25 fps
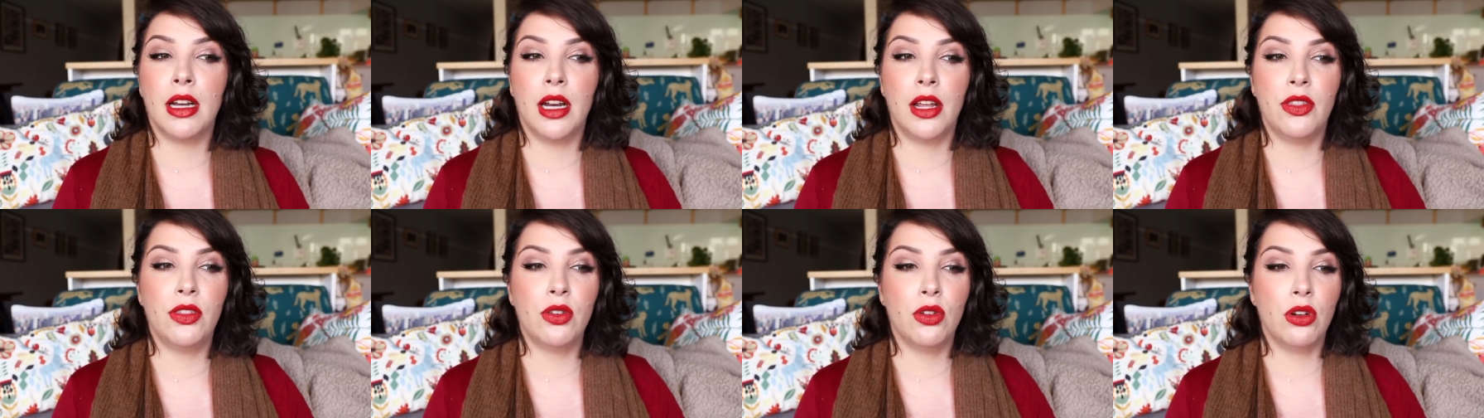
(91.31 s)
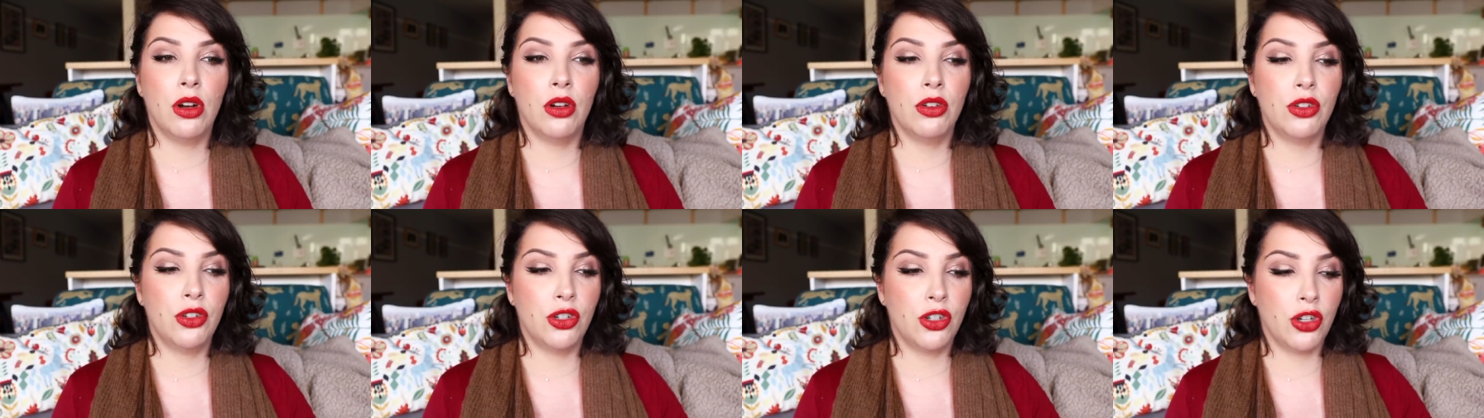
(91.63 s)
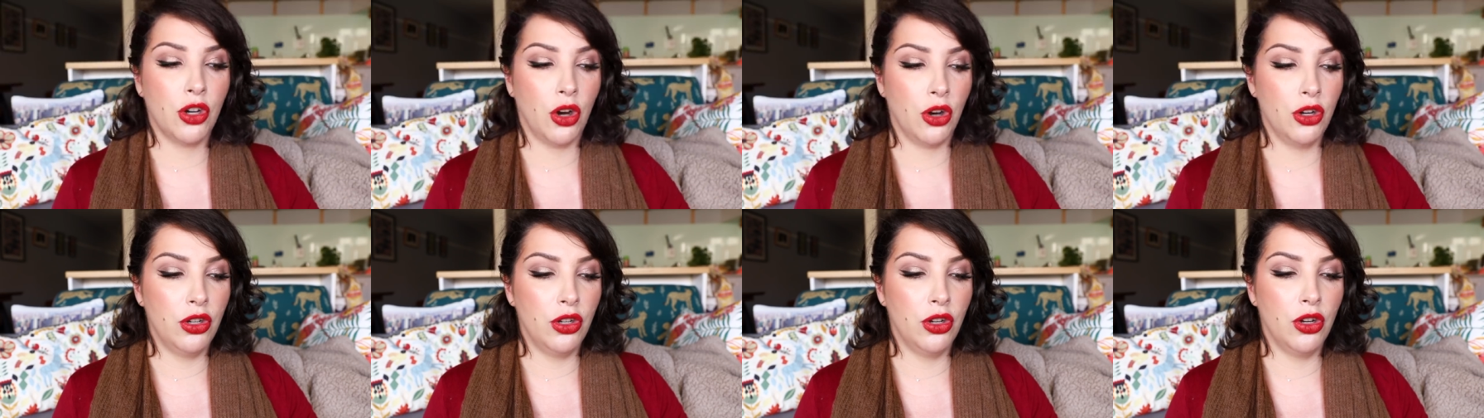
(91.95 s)
and I thought I'd
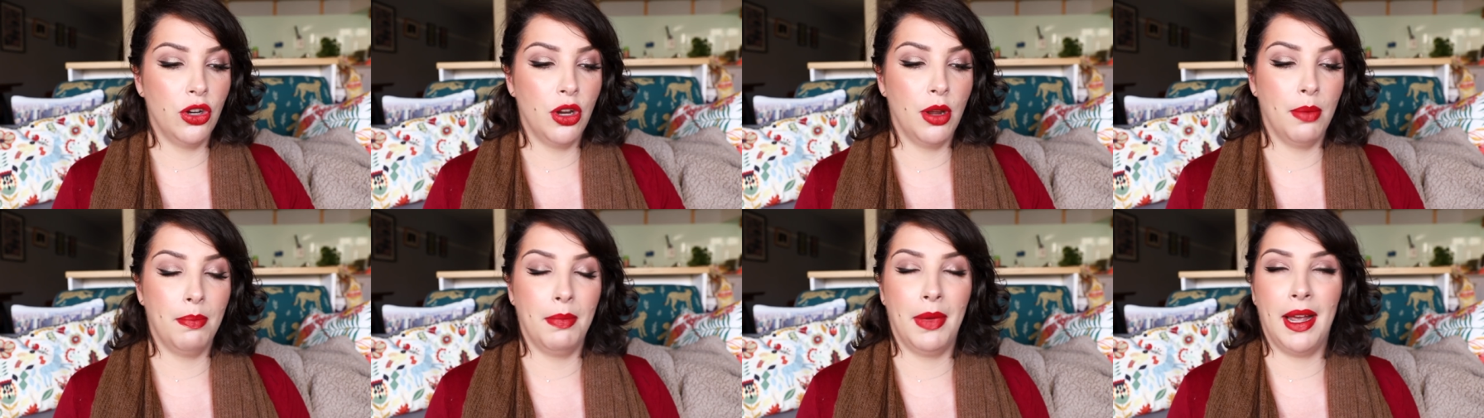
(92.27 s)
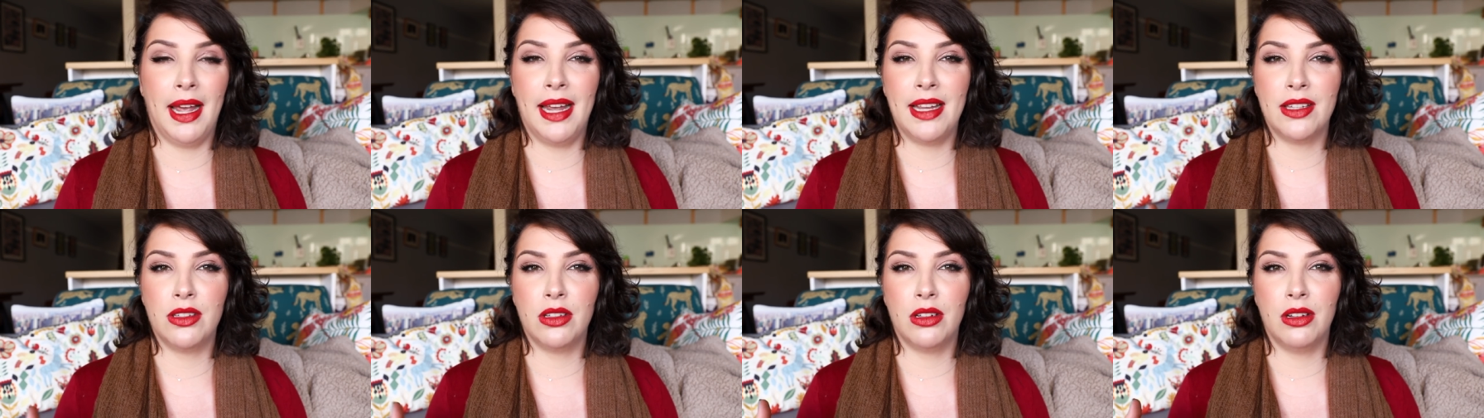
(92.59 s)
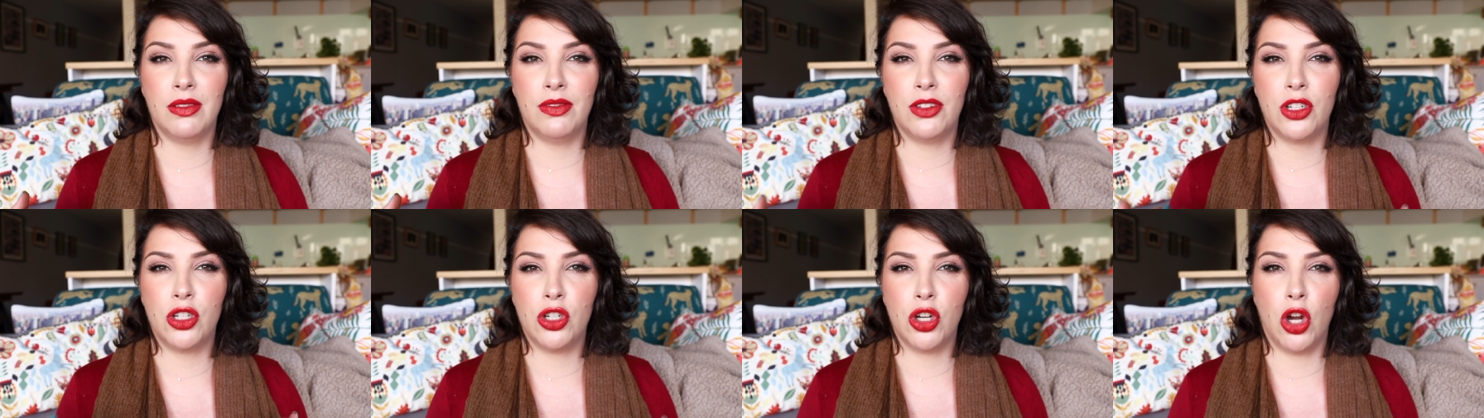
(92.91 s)
show you my
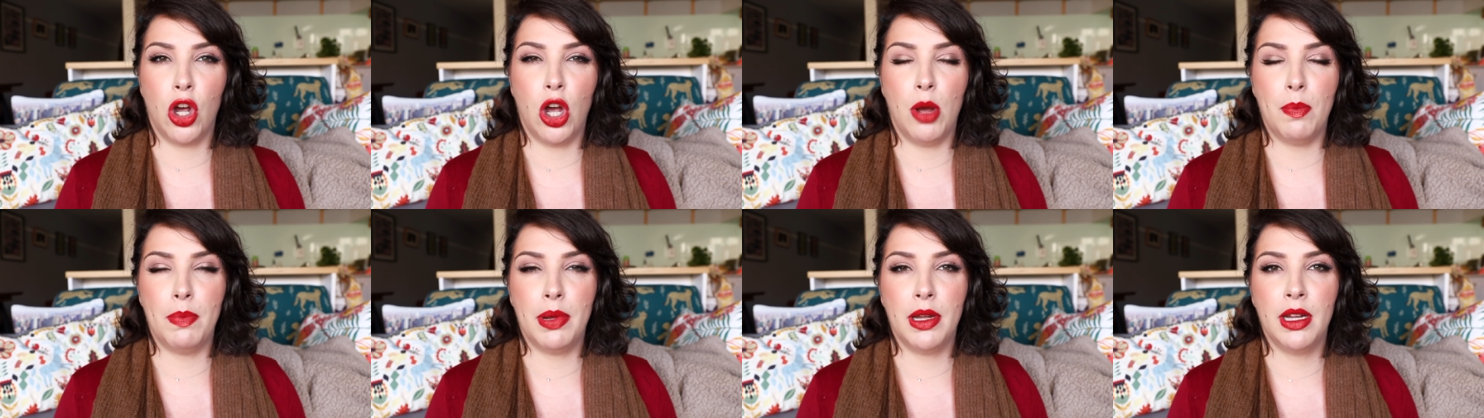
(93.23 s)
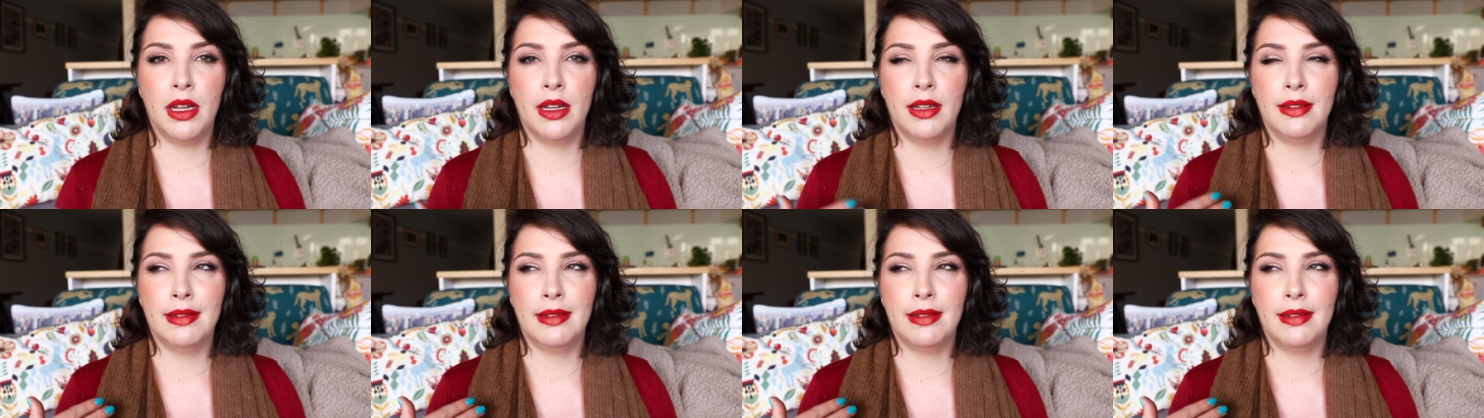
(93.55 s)
sort of top